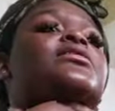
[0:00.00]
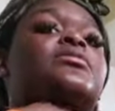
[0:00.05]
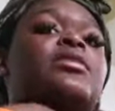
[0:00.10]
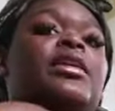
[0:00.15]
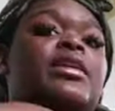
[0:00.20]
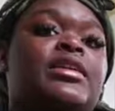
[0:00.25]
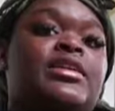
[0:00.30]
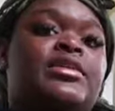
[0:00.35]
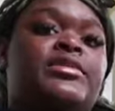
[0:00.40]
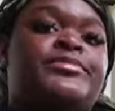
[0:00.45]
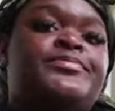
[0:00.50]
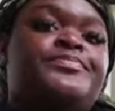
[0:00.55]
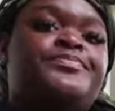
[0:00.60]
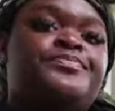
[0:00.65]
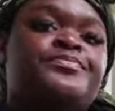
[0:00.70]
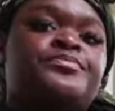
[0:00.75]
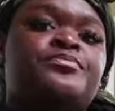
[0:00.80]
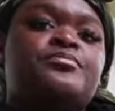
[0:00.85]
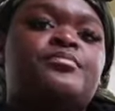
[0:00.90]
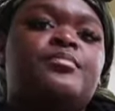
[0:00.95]
do that now.
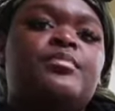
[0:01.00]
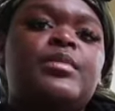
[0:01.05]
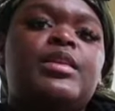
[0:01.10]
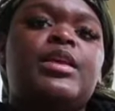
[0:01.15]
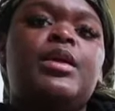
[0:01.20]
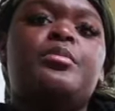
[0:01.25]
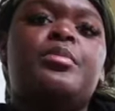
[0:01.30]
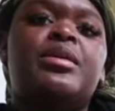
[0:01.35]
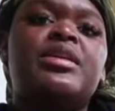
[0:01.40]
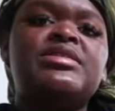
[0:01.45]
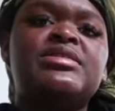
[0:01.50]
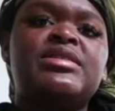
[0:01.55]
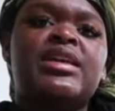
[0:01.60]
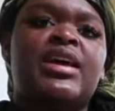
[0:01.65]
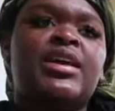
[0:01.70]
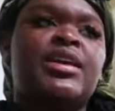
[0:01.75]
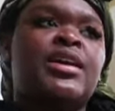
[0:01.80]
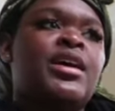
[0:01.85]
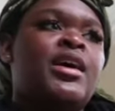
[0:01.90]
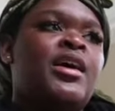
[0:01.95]
But it's
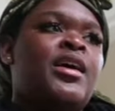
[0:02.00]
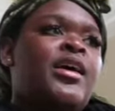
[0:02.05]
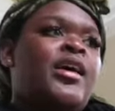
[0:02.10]
like,